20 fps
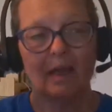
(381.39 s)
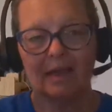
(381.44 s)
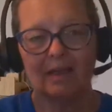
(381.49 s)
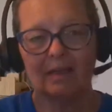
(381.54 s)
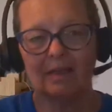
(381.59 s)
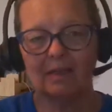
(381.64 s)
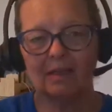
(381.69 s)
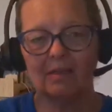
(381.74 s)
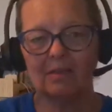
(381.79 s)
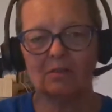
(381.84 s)

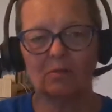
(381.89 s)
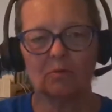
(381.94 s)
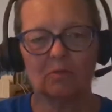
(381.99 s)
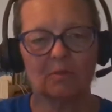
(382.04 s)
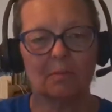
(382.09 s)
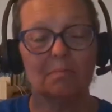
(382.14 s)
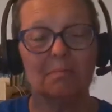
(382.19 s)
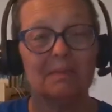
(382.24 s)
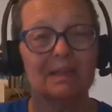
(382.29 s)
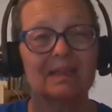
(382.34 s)
And it, it, so
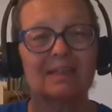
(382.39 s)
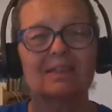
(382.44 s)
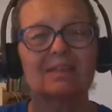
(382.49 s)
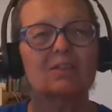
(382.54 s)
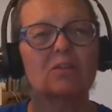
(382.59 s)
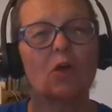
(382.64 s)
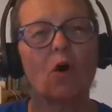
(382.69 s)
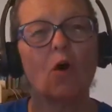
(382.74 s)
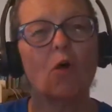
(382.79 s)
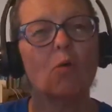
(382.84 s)
the mix
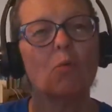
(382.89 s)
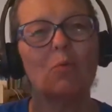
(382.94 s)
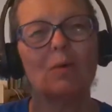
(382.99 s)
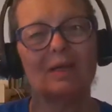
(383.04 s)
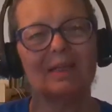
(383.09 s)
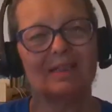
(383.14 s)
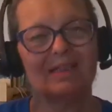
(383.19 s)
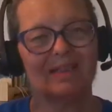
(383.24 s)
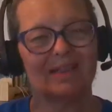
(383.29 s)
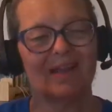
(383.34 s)
is
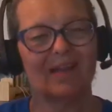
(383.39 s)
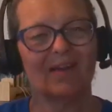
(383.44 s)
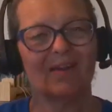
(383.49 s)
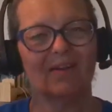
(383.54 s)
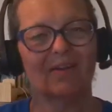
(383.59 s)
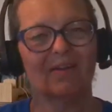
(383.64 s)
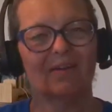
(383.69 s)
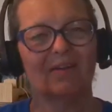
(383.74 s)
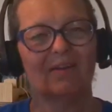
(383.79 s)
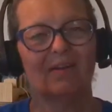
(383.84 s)
always
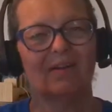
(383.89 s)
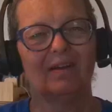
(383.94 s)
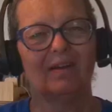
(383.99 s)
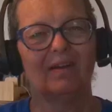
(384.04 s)
there.